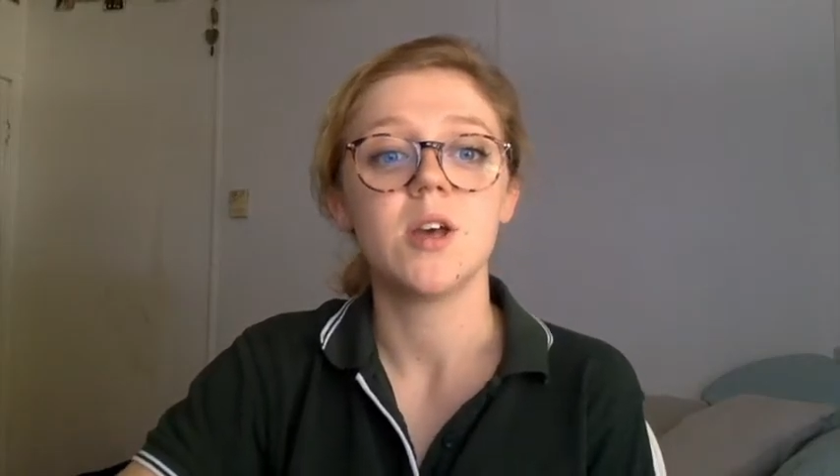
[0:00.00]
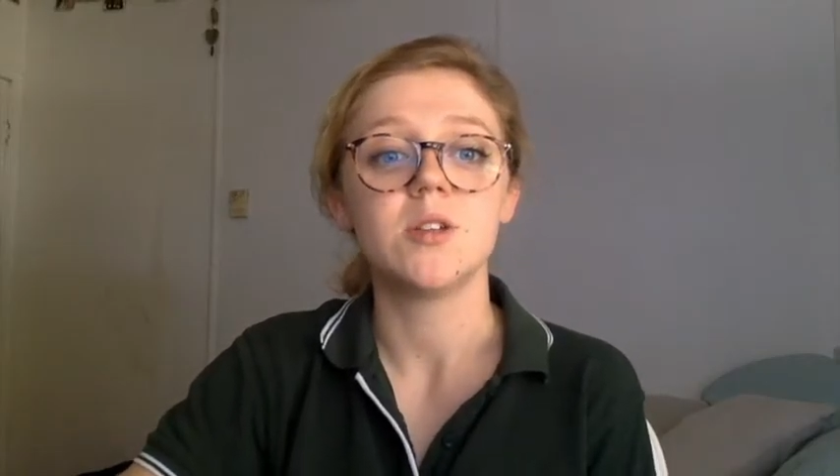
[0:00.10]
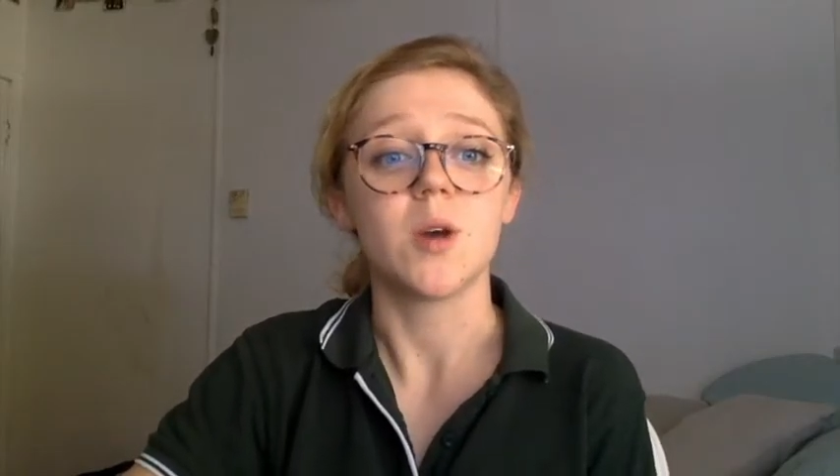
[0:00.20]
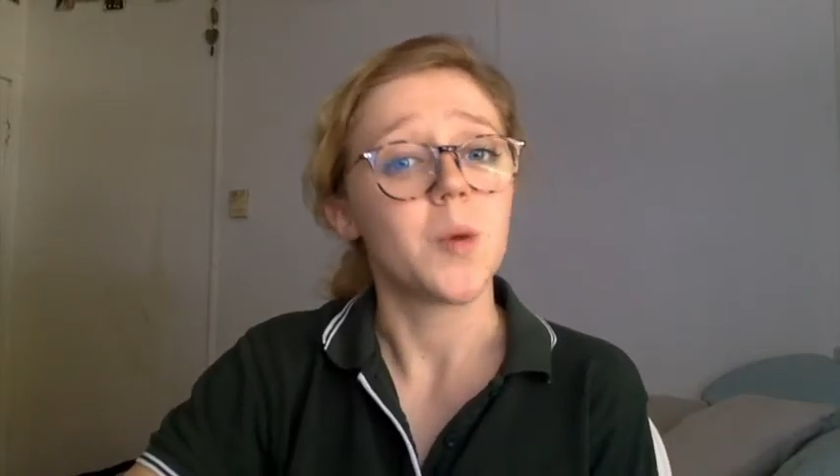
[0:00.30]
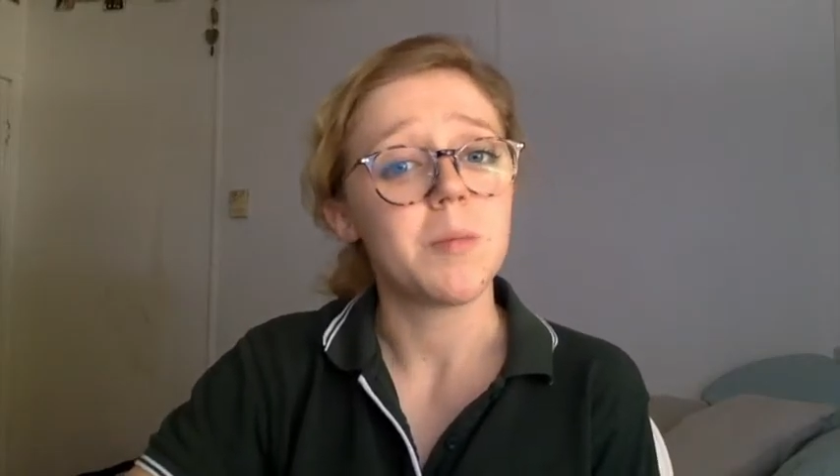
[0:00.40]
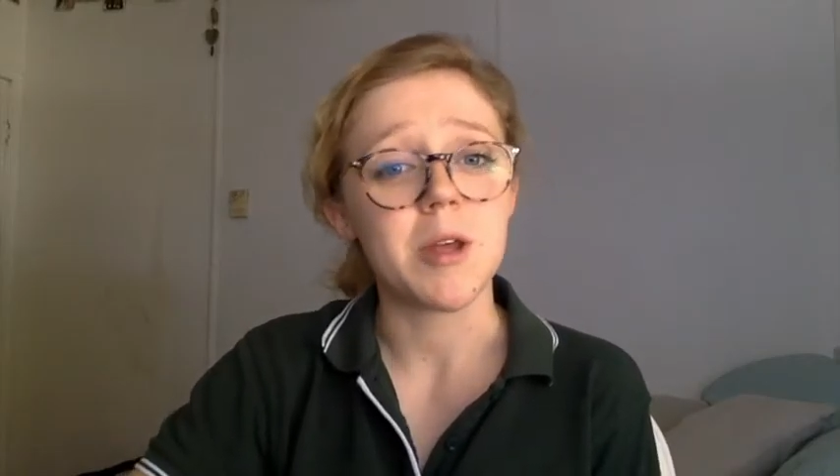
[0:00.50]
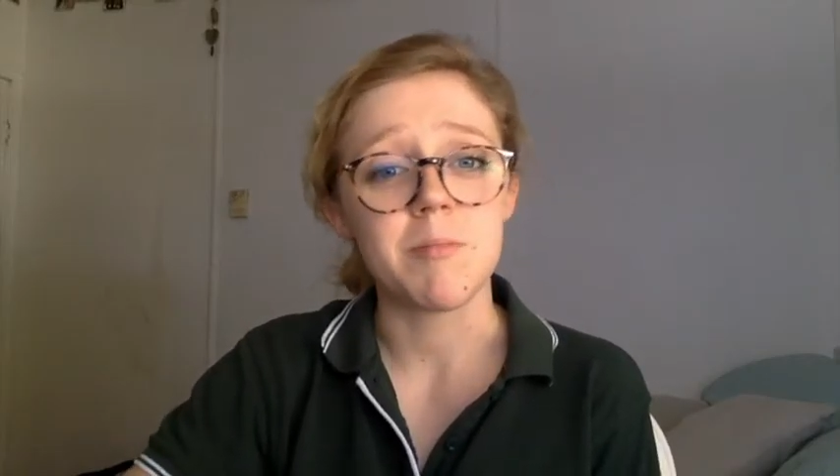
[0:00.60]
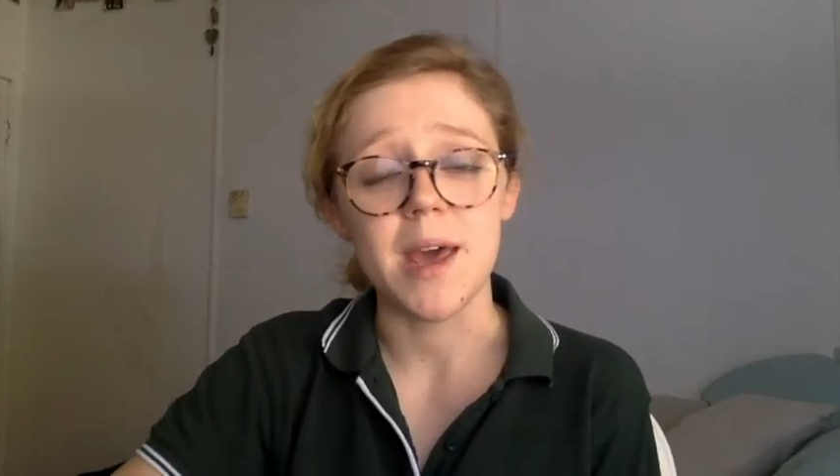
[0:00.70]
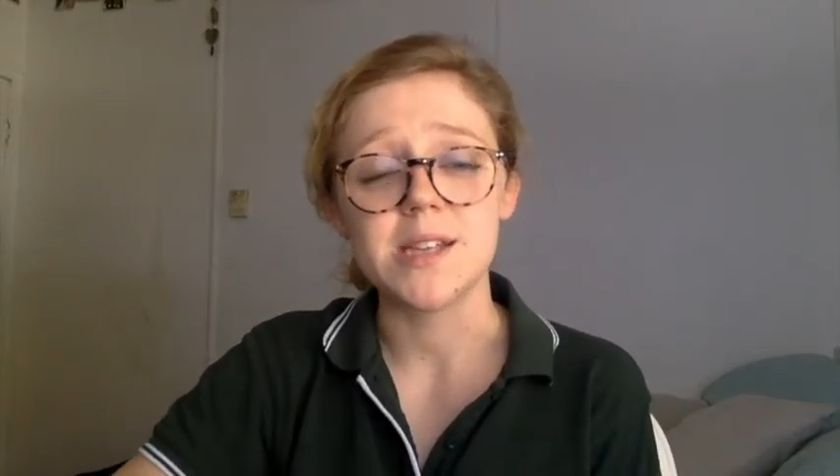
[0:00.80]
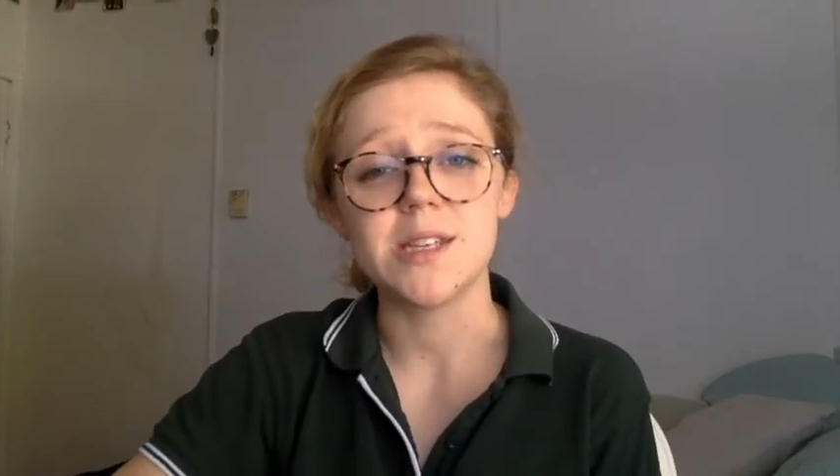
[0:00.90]
So it would be
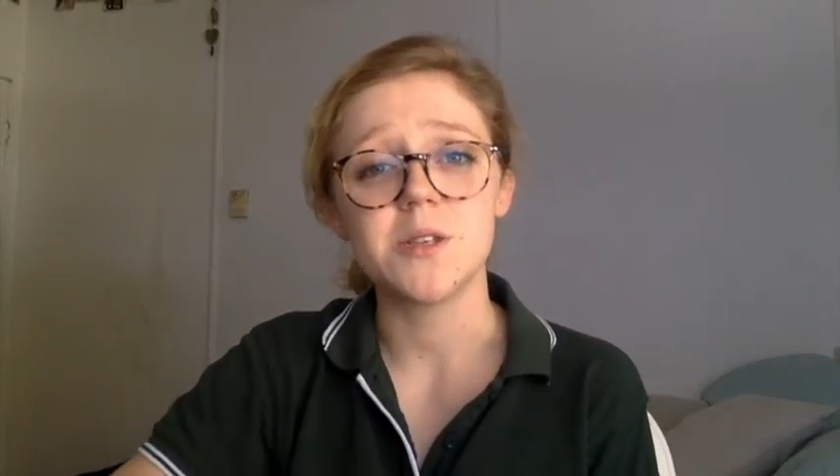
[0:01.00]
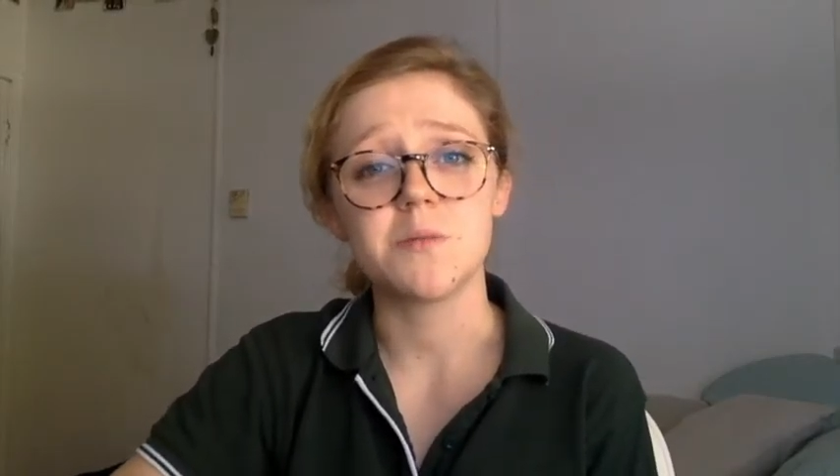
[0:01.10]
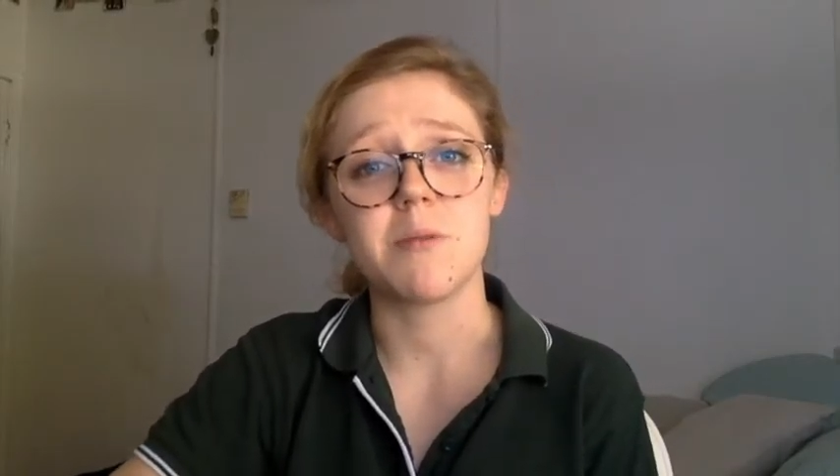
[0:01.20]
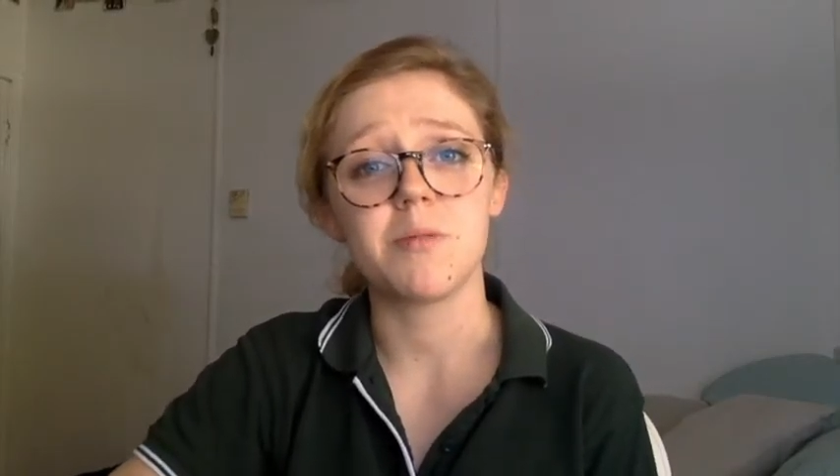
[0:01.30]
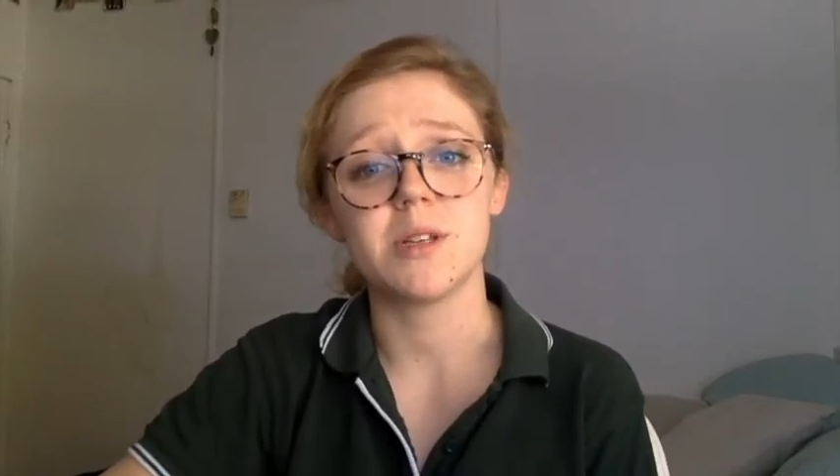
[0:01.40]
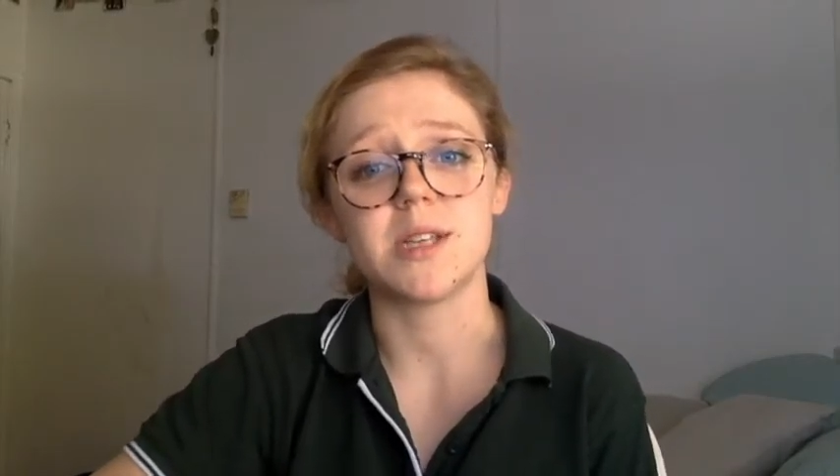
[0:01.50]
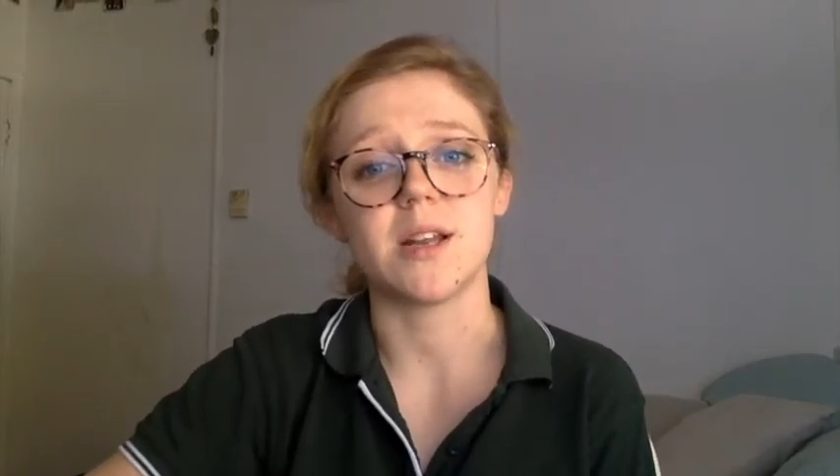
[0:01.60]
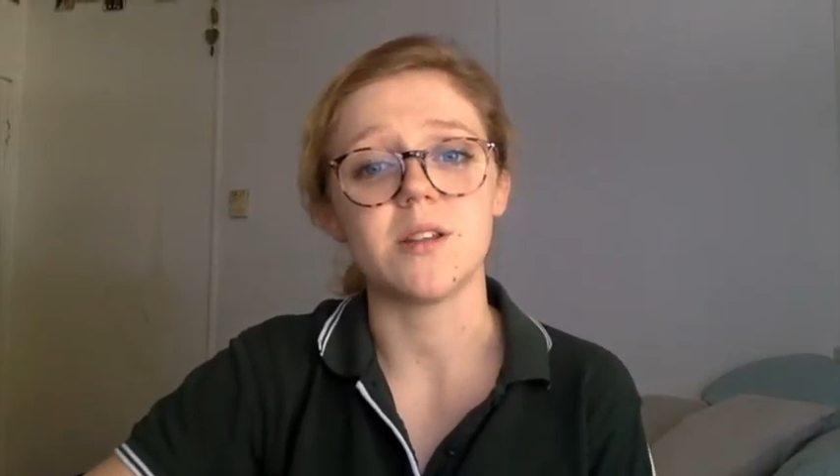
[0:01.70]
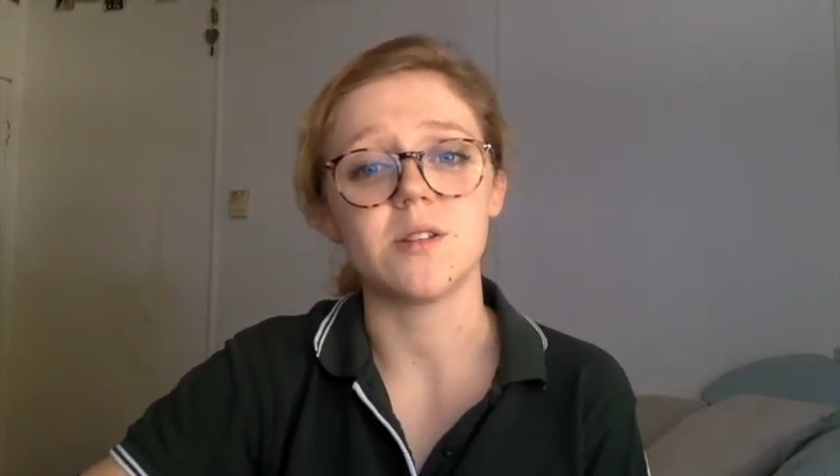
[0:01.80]
amazing to represent